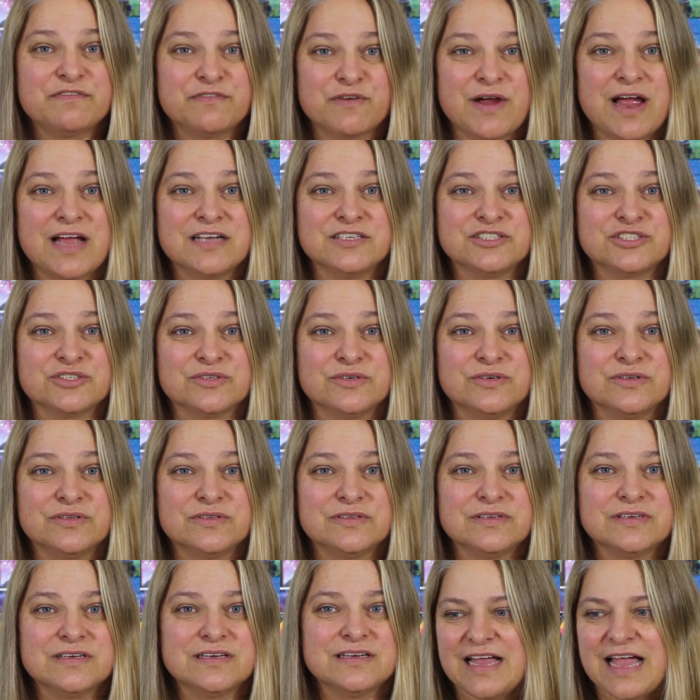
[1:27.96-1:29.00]
fragile.
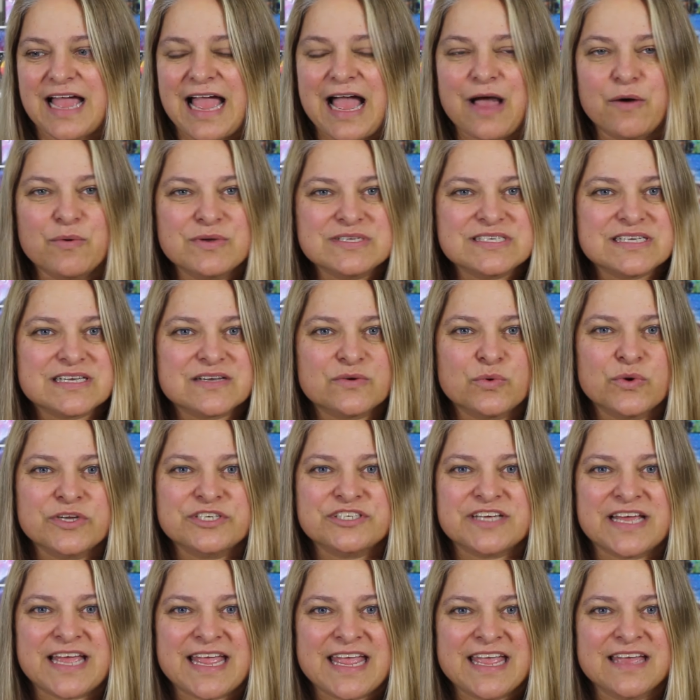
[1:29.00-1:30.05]
How is it going
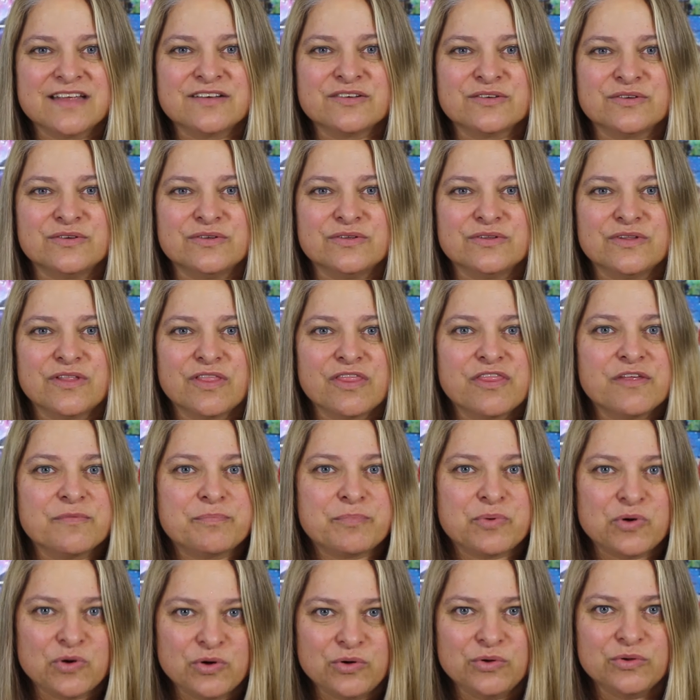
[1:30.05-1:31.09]
to handle the
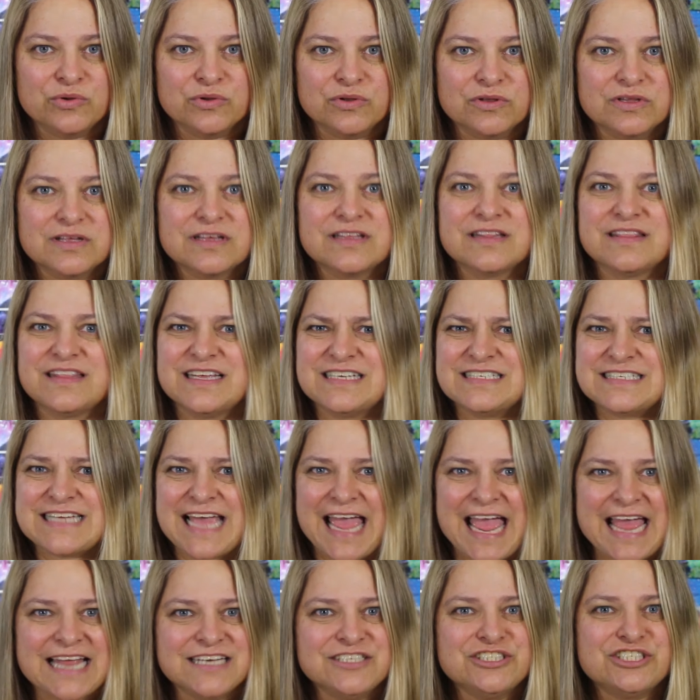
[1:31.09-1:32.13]
pull, the
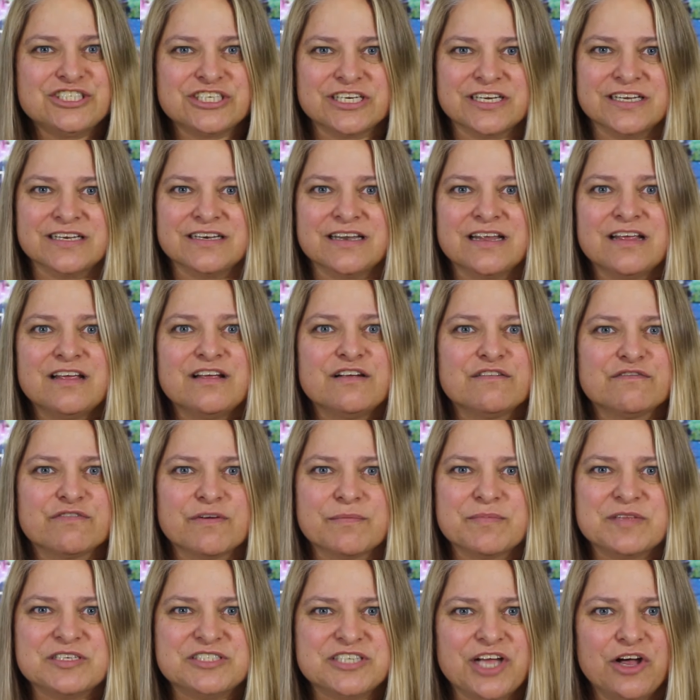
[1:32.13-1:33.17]
tension
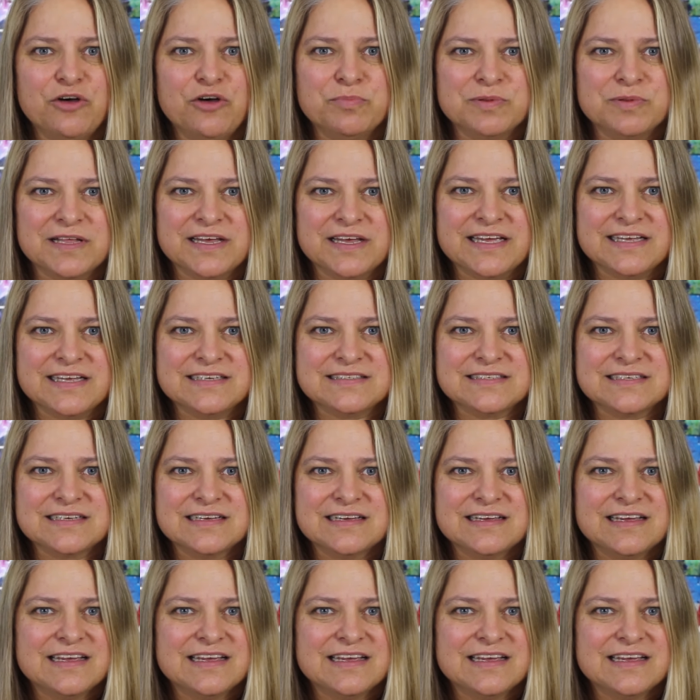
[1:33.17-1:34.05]
from the gel plate?